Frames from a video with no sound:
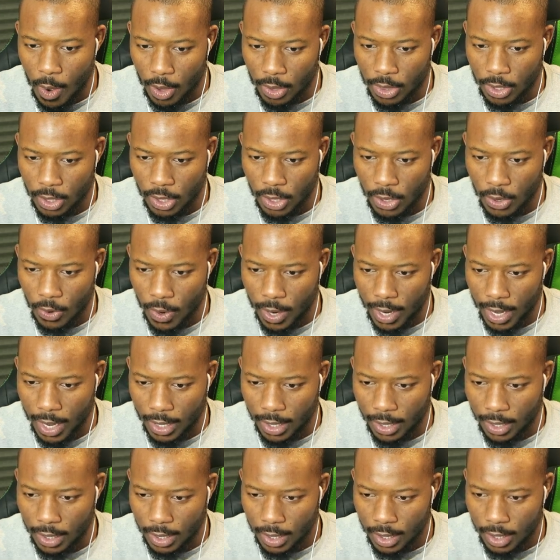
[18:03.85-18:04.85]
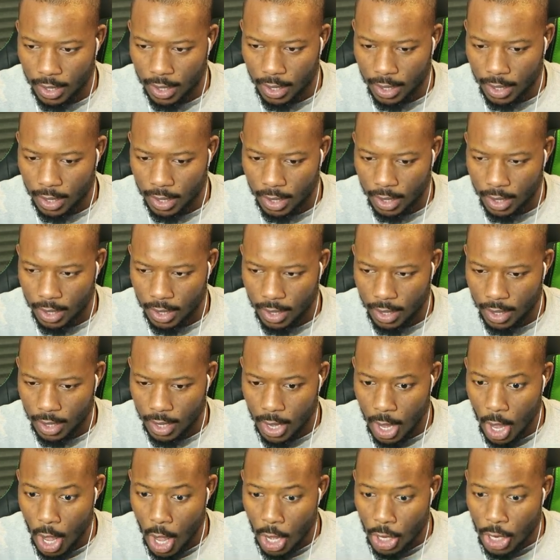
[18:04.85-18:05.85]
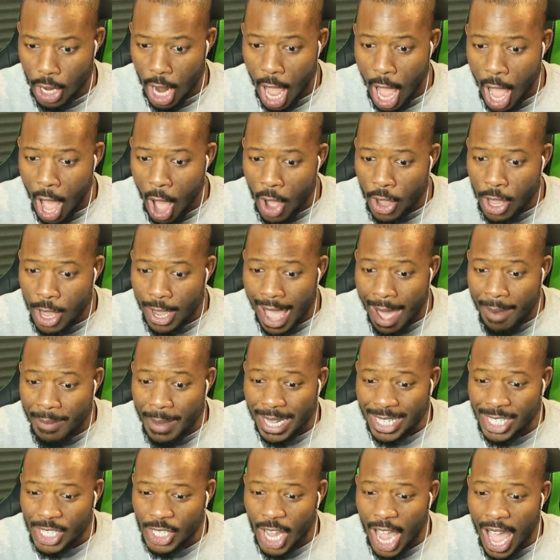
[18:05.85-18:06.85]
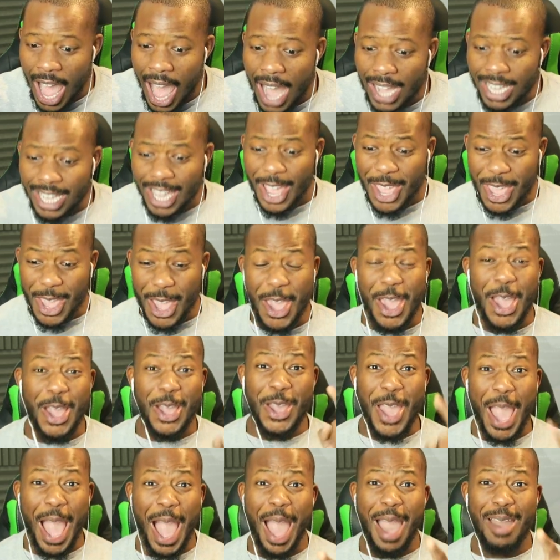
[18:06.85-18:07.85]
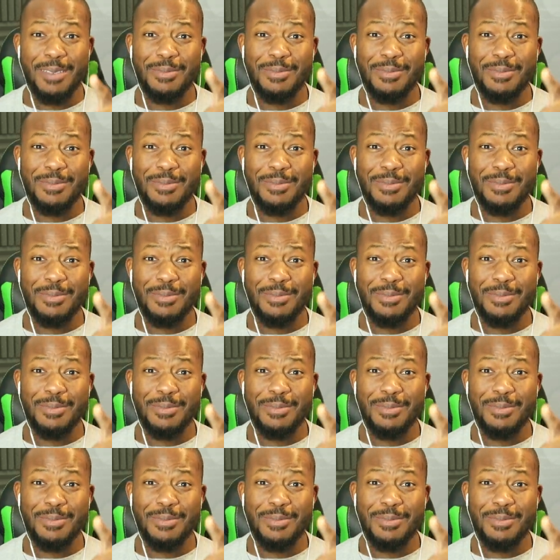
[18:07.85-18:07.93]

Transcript: walk through the door again. No, you got me stuck!